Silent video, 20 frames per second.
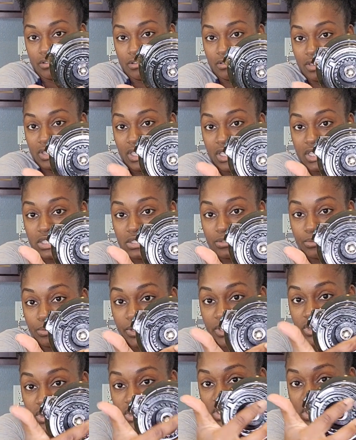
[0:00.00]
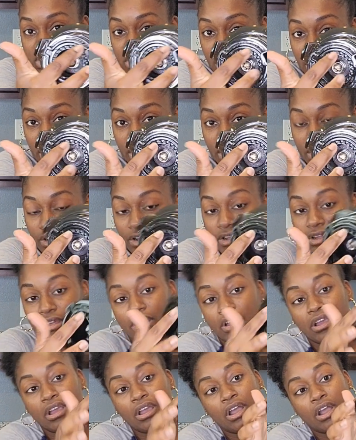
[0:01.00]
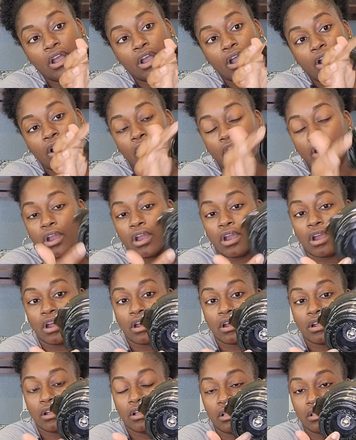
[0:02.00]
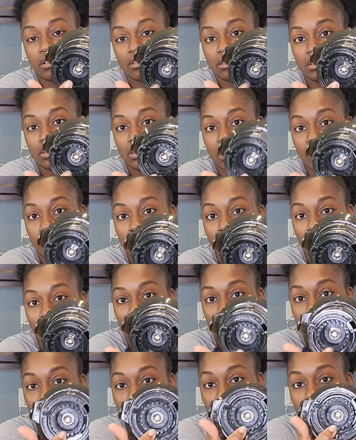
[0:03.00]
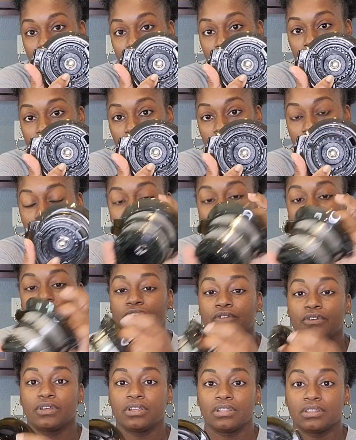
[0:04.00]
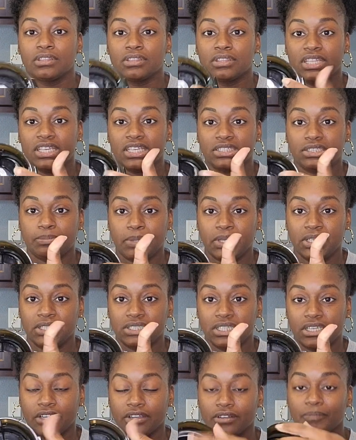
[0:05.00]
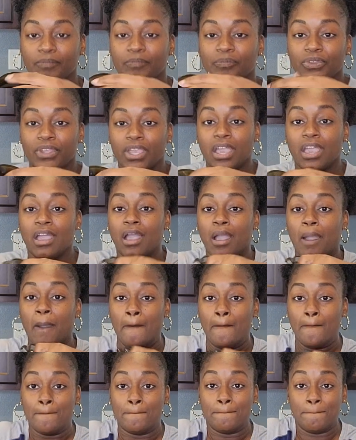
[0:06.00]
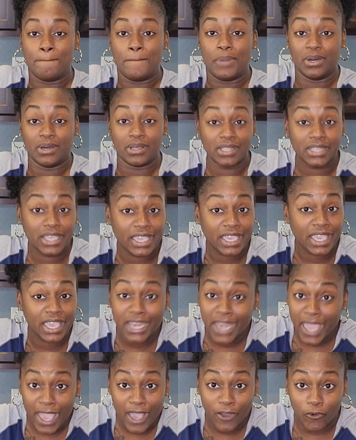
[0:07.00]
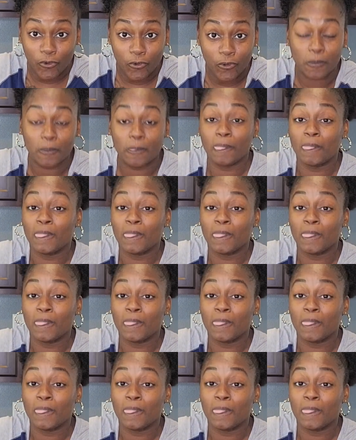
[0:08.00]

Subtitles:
These ridges here are the bottom of this piece here. Pulling it out